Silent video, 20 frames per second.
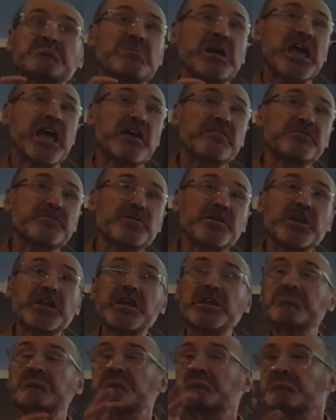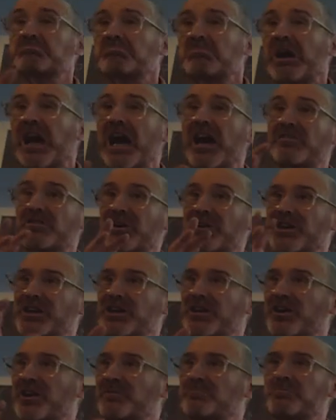every other
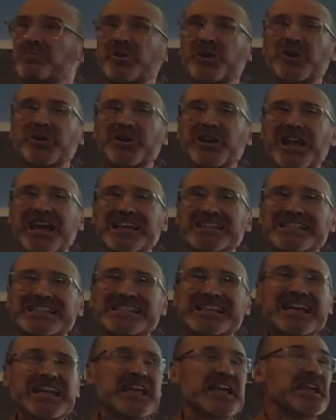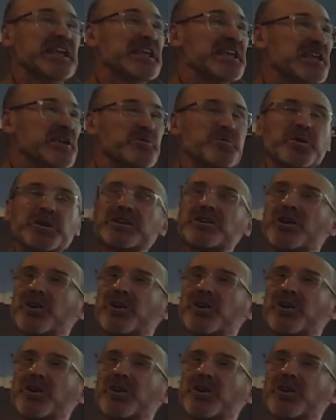year, more or less, he would